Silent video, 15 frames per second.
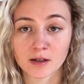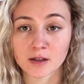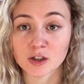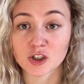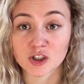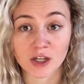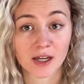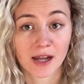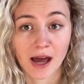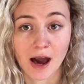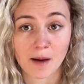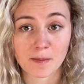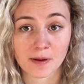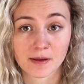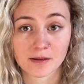Shit
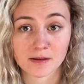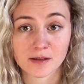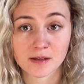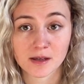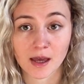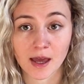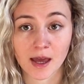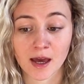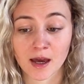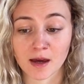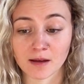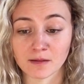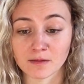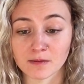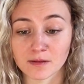happens,
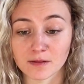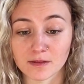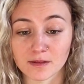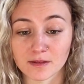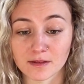and